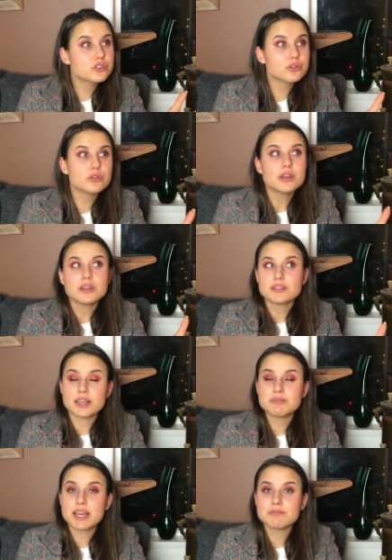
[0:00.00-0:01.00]
true,
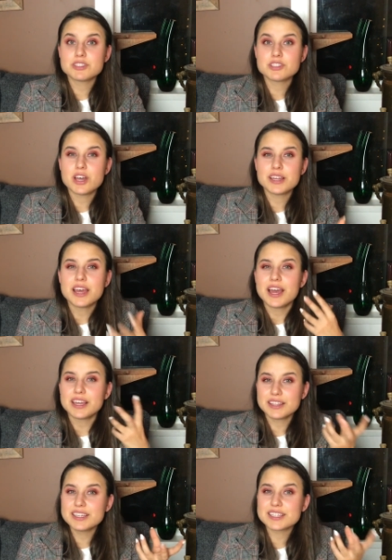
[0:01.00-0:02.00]
sometimes it's not. I
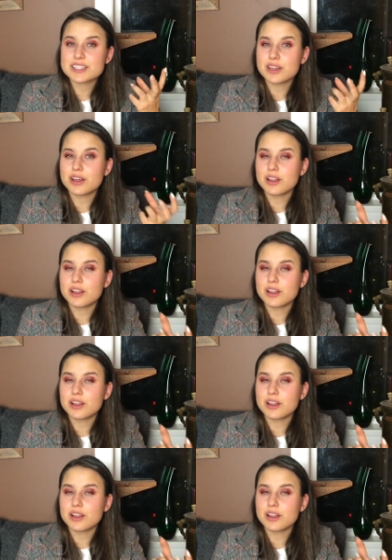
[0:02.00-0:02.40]
think it's